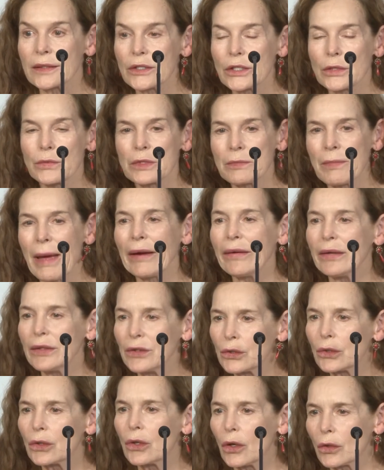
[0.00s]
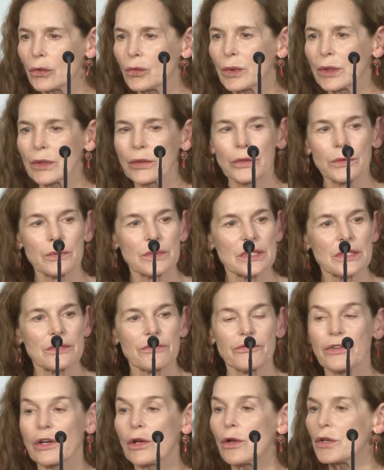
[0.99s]
she was married to Godwin, who was a
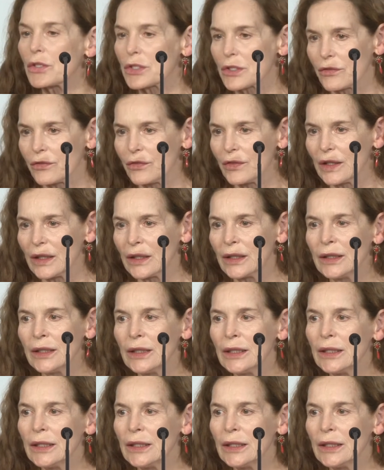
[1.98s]
philosopher,